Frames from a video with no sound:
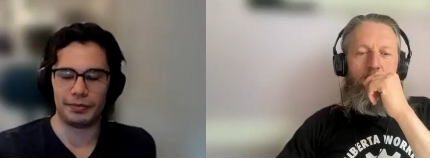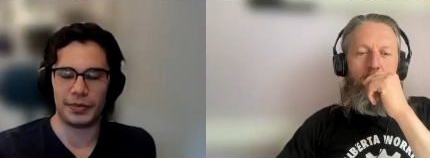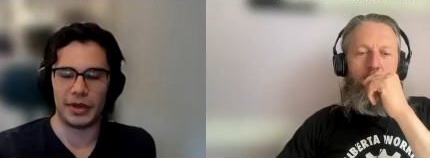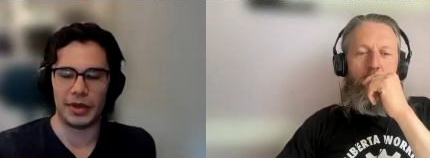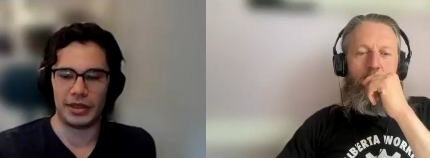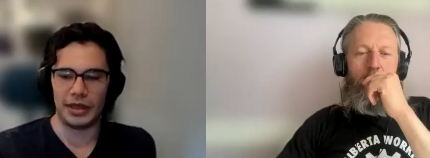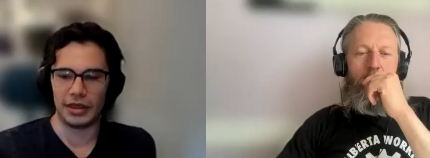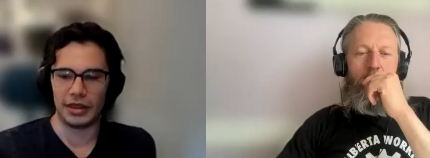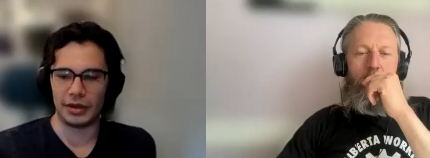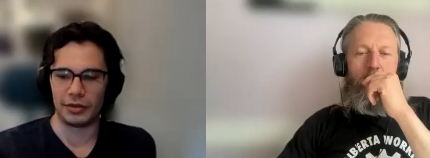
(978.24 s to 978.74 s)

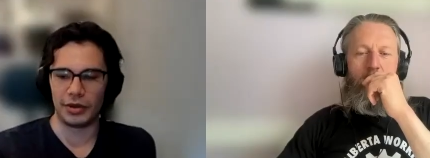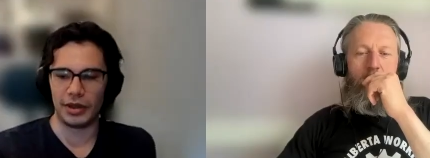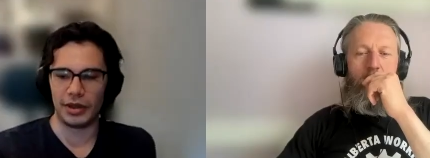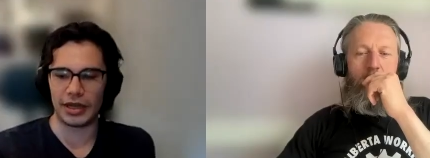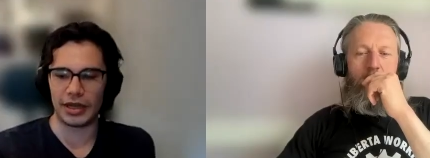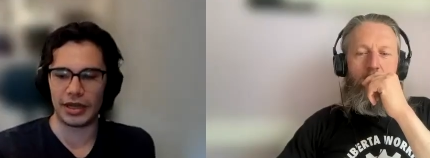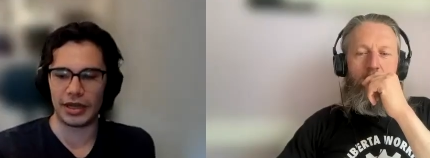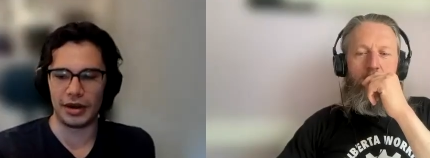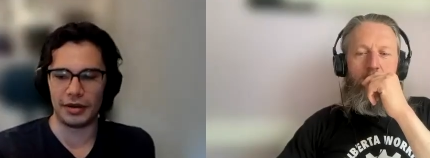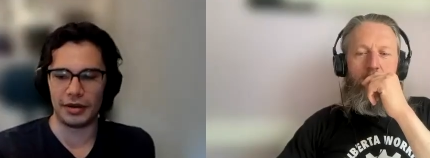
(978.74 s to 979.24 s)
Speaker 1: but they didn't really
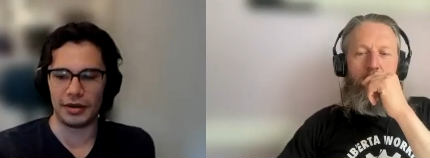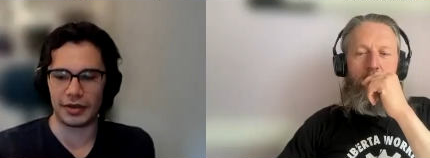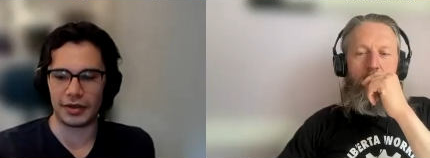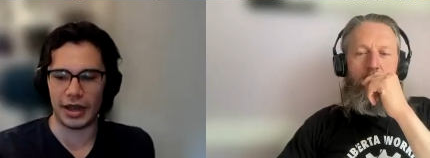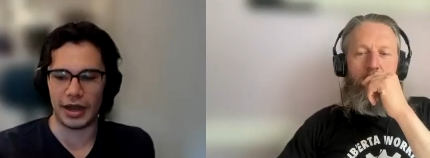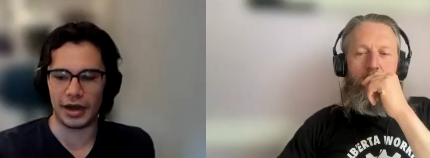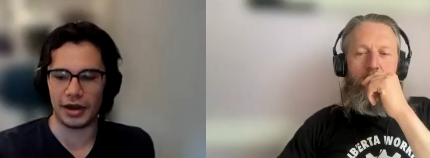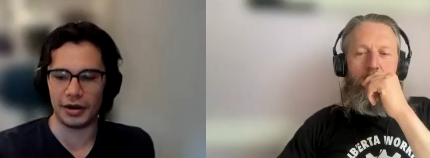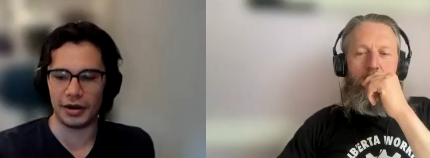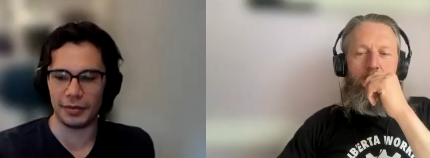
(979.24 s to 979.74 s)
kind of
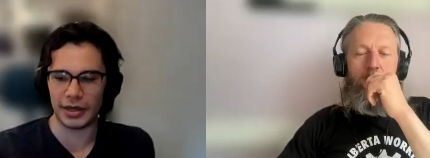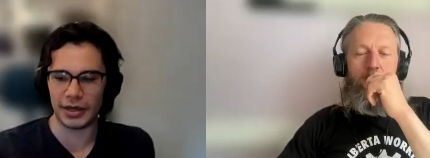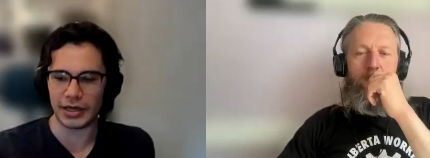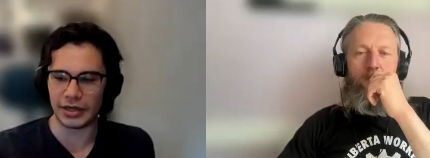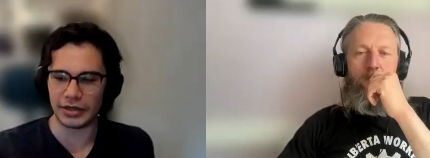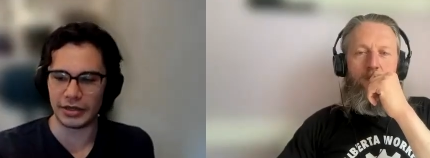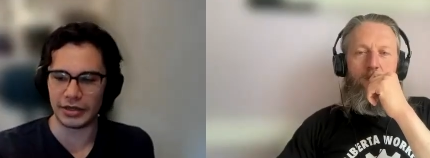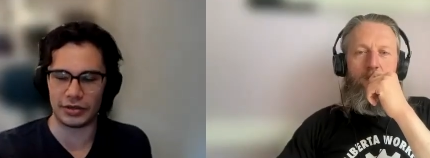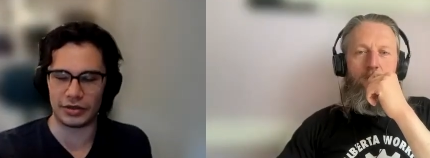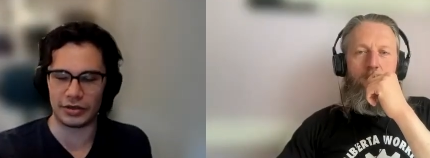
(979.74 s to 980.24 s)
care
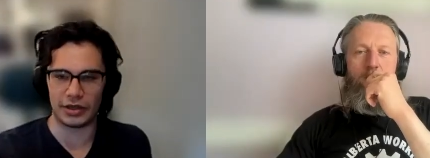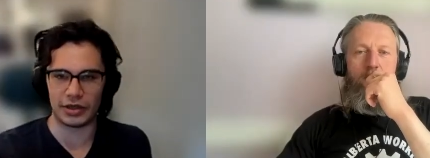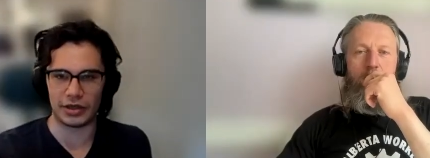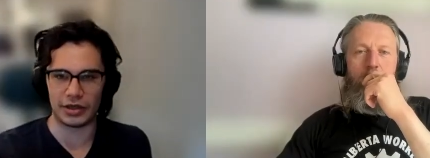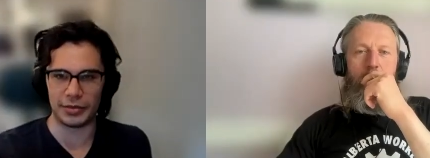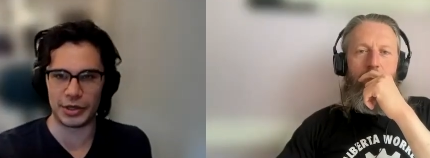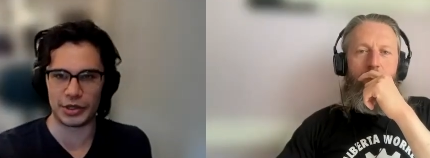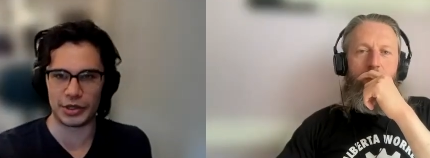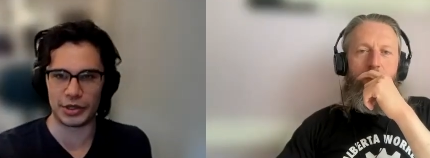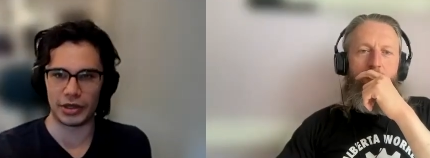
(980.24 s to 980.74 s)
because the
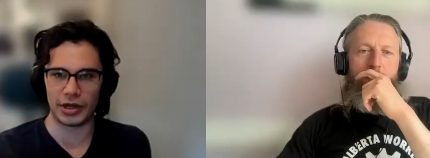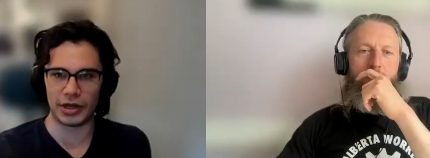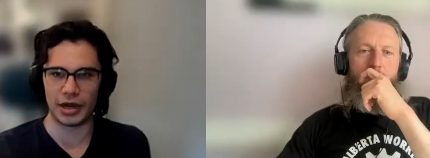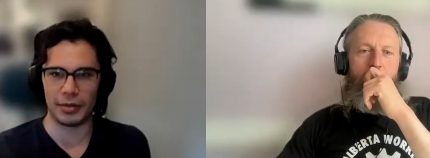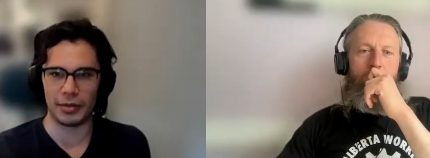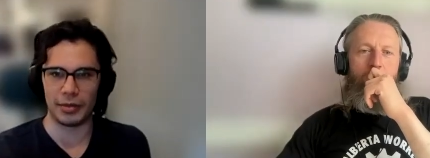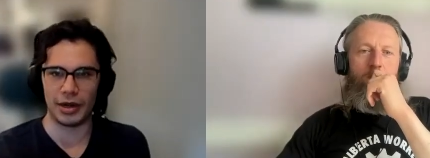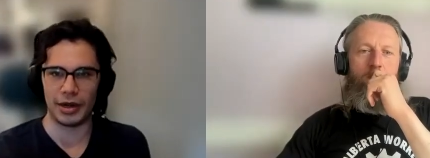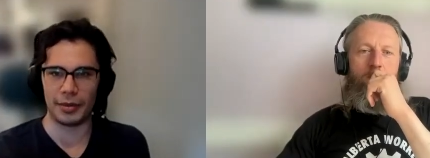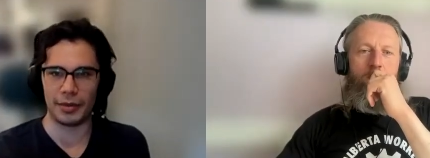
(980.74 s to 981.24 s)
commission kind
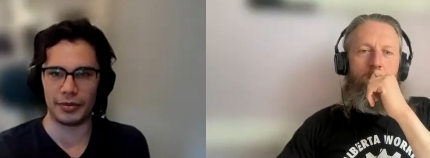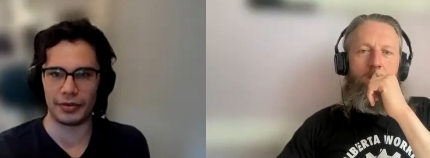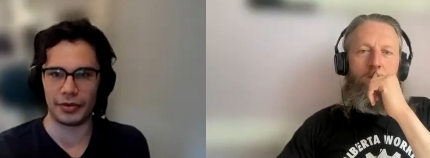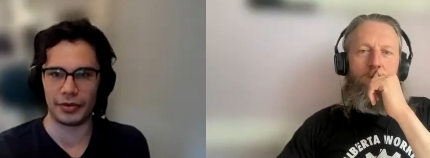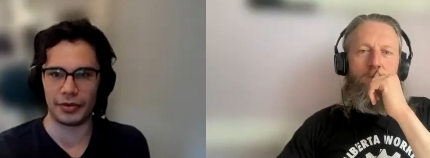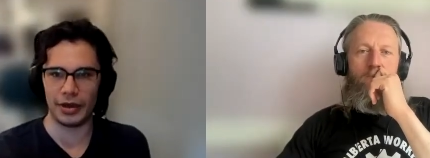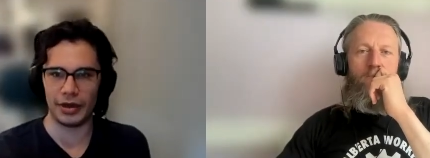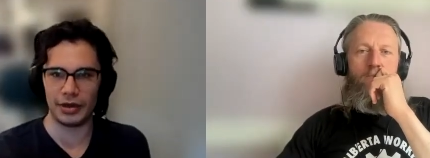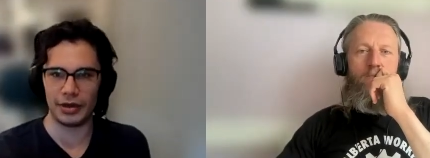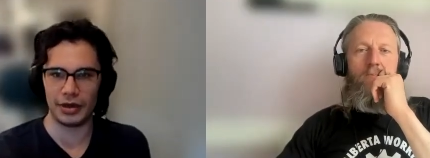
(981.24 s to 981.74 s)
of made up
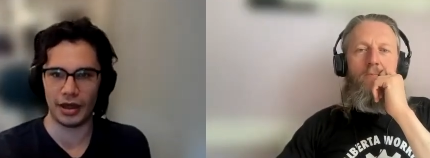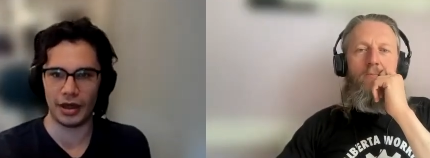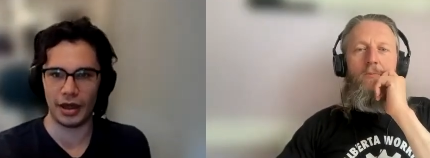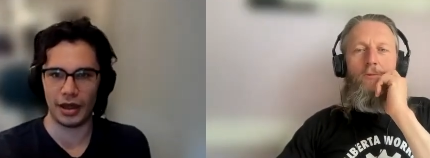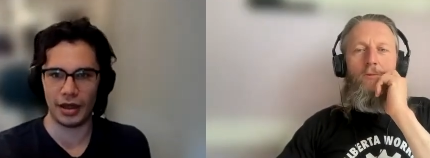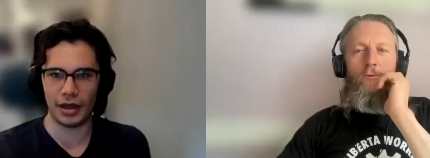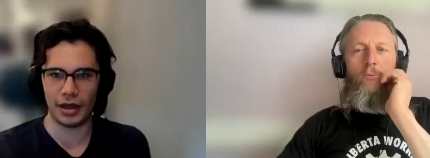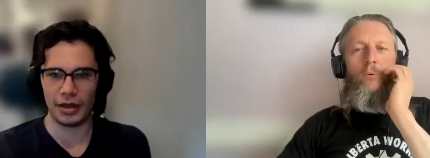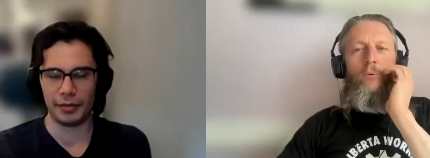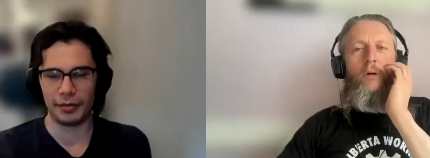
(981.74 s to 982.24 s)
for it
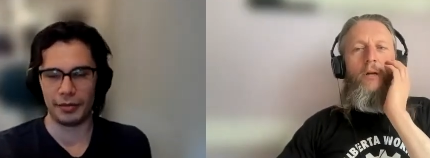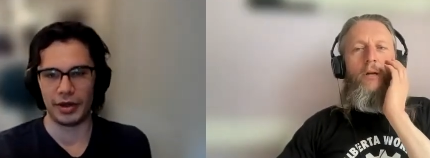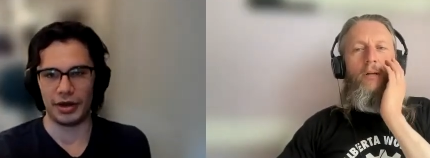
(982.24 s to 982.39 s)
right.